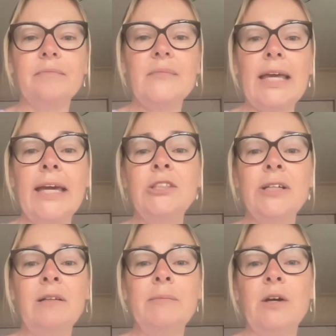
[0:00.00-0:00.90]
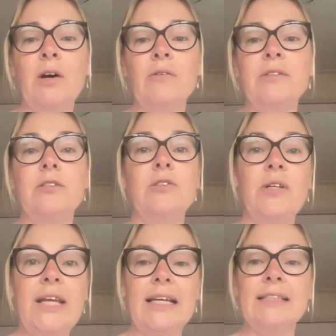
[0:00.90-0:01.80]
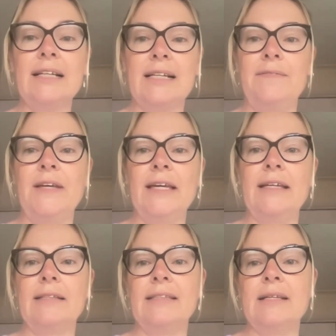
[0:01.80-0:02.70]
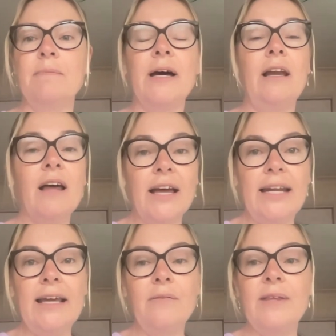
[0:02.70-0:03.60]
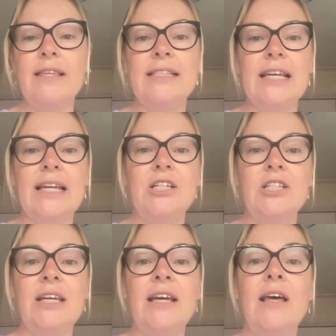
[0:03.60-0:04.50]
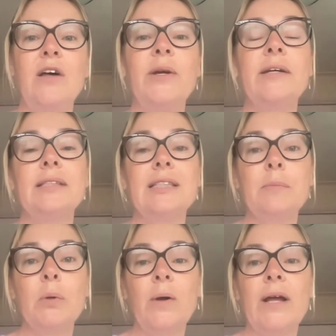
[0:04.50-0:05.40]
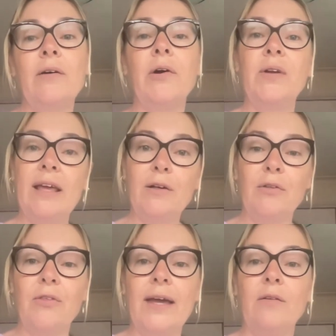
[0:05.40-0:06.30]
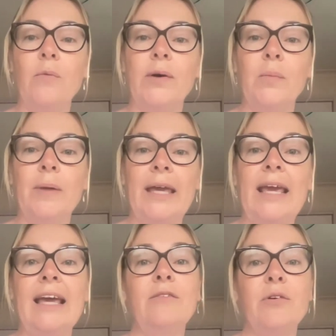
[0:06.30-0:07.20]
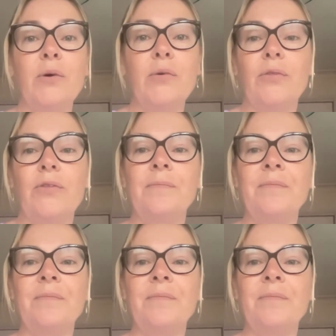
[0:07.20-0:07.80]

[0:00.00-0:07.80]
each element holds its unique significance, and by aligning with its energy, we can support our own health and well-being and growth.